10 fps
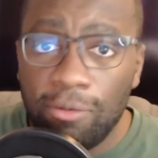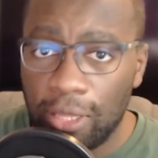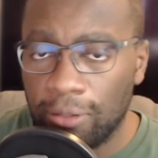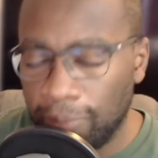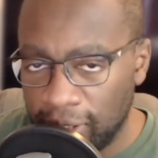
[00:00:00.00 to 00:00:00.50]

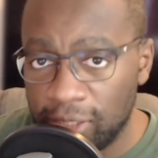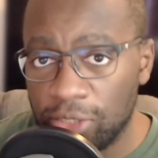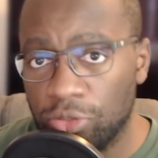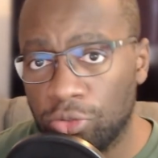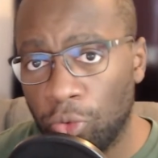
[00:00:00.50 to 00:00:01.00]
that the
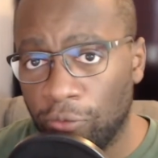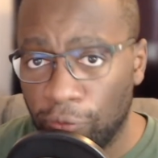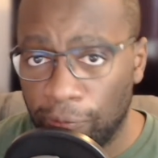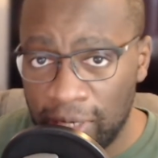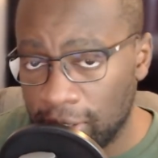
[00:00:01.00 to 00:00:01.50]
PlayStation Store
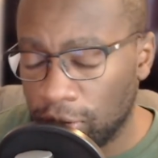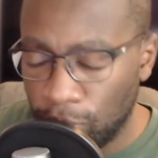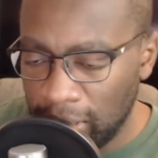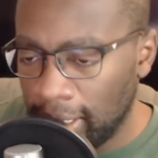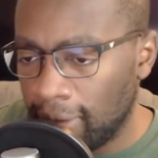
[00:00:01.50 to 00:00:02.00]
for
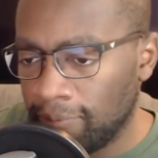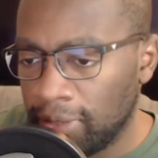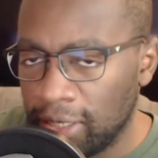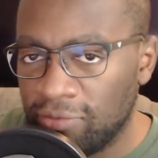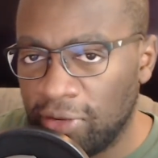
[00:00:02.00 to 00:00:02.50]
PS3 and
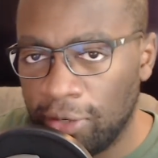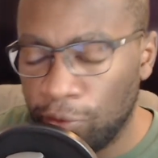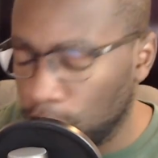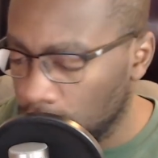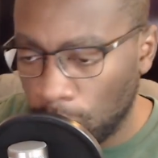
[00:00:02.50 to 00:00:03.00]
PS Vita
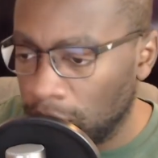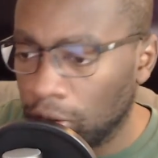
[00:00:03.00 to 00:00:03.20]
was going to